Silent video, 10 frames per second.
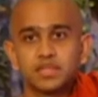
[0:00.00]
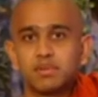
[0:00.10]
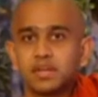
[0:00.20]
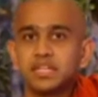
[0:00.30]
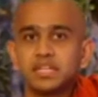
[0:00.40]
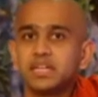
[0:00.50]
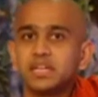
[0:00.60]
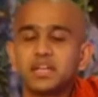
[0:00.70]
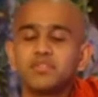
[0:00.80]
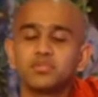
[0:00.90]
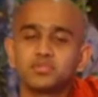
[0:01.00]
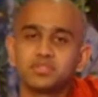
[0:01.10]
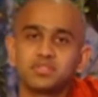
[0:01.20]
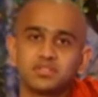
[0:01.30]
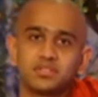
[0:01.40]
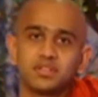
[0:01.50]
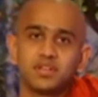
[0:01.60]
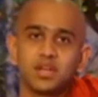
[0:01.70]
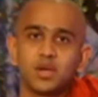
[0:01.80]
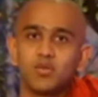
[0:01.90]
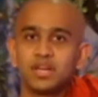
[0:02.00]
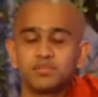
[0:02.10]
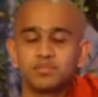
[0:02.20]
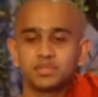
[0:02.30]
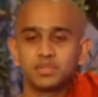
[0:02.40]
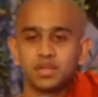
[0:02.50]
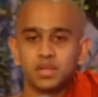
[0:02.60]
But then he refused. What happened?